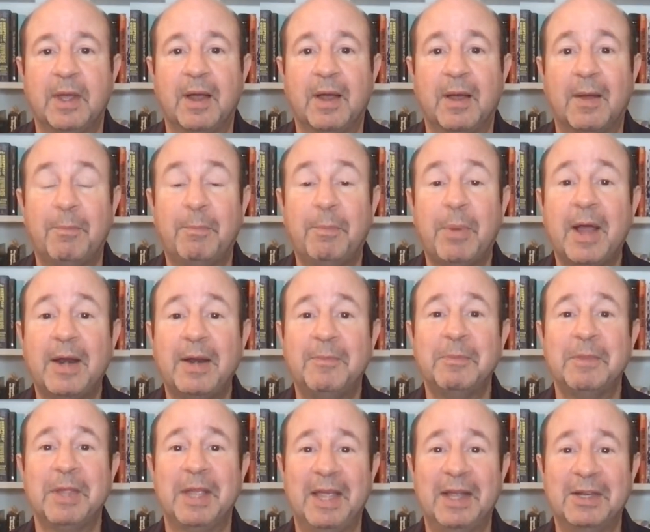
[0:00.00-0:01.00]
uh,
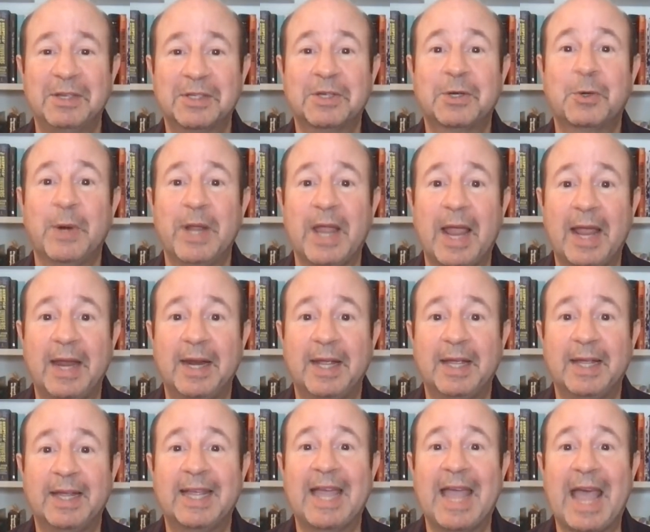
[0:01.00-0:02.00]
but it's creating